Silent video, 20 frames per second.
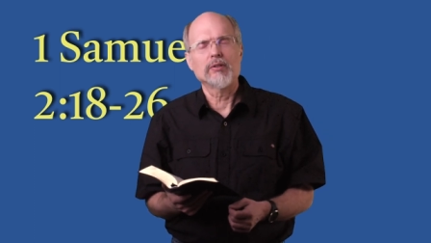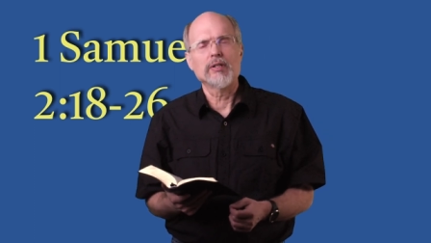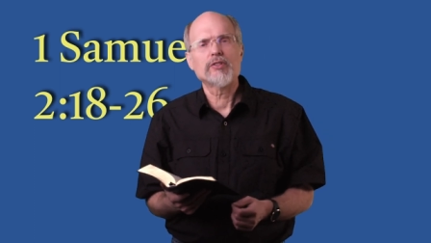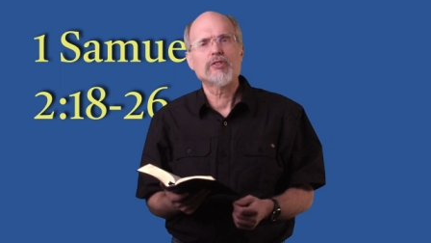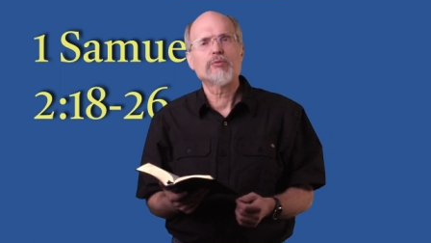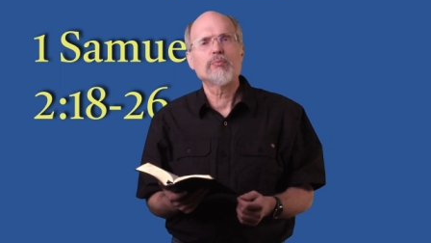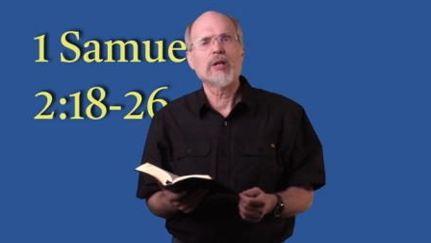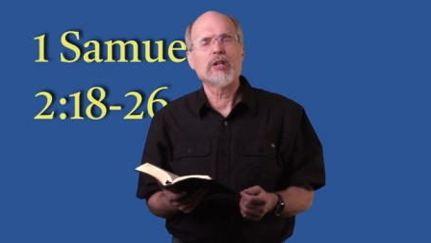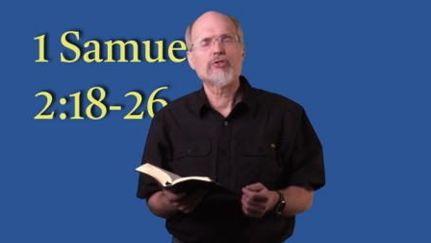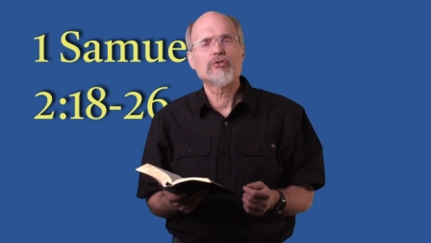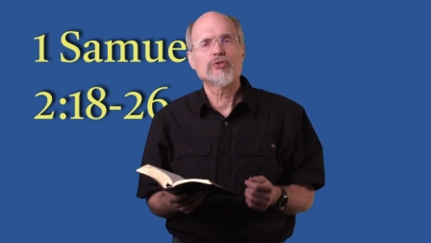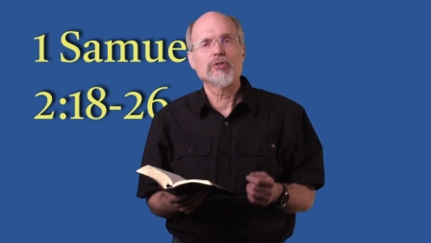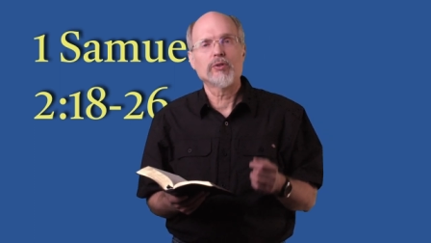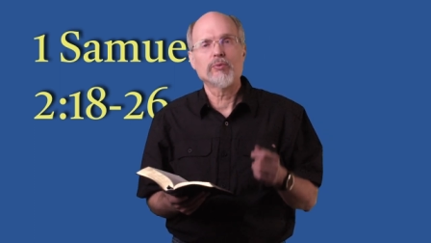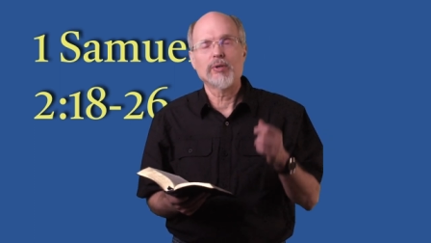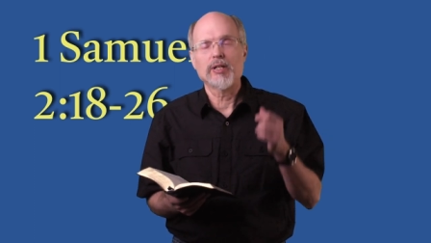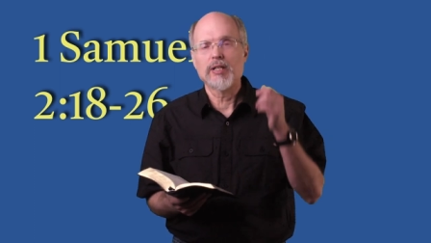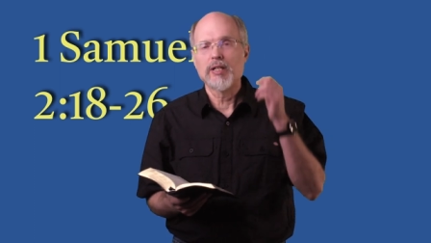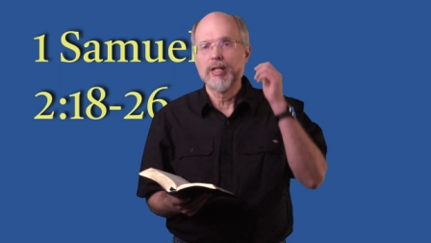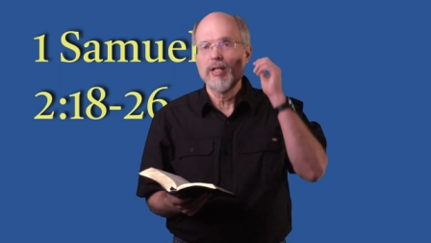Let's make sure
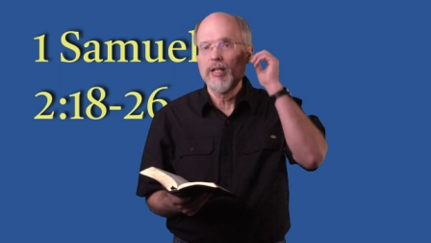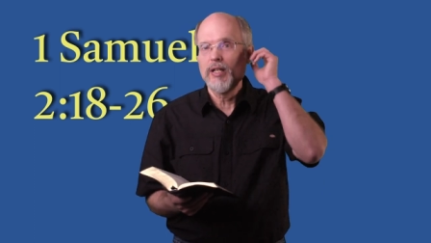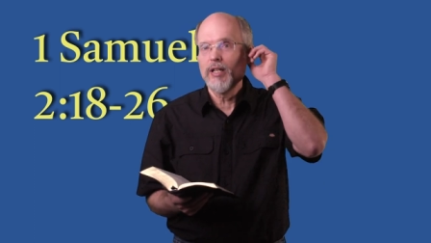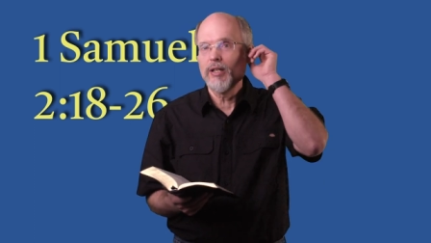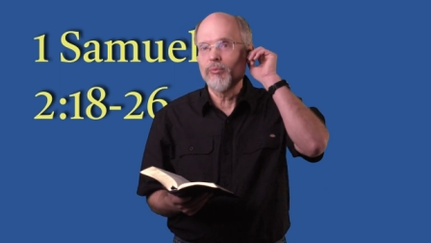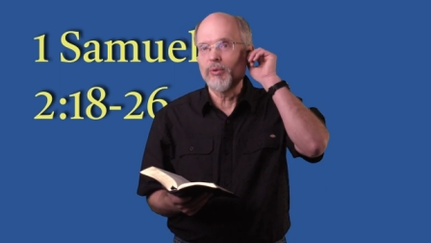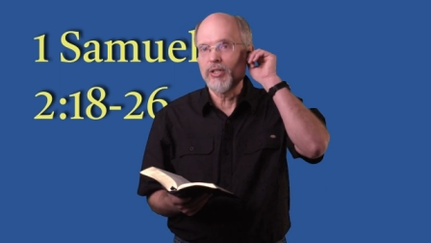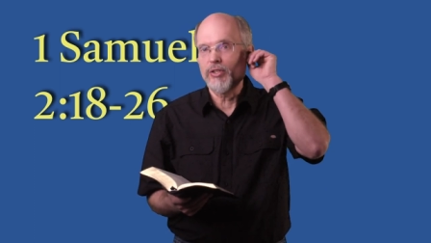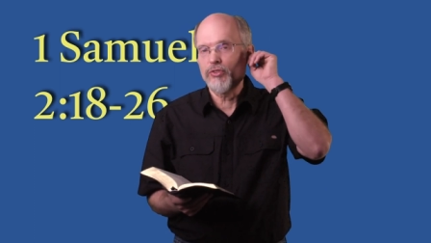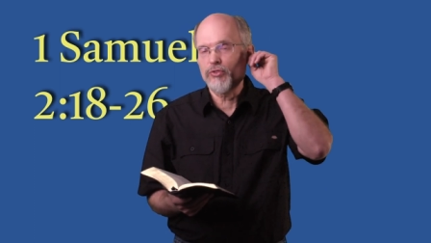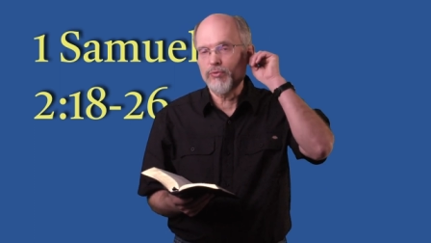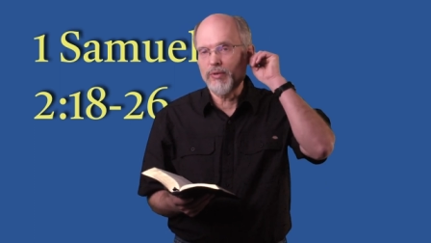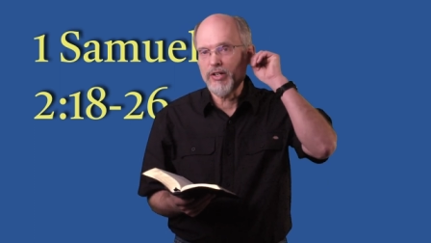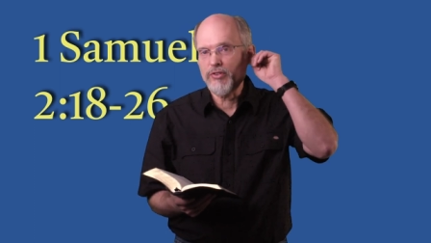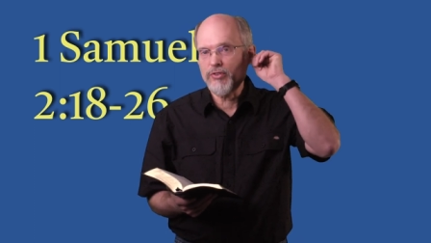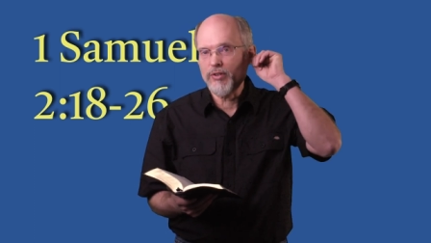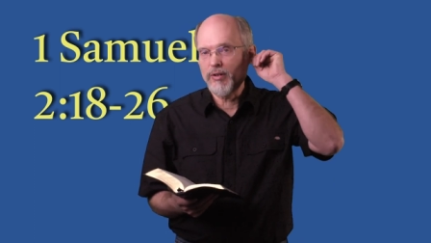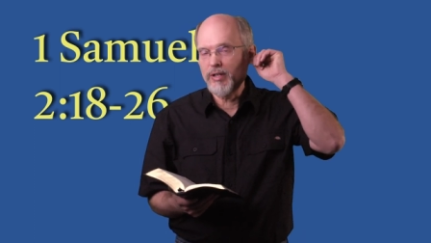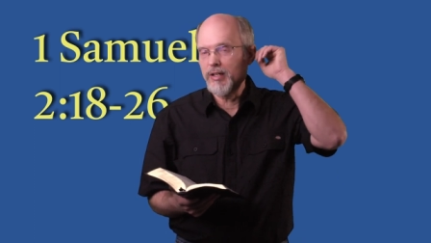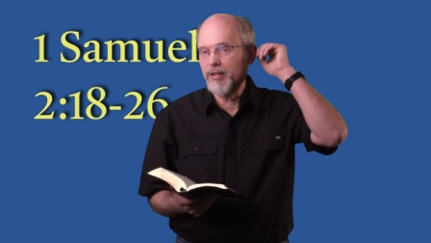we stretch our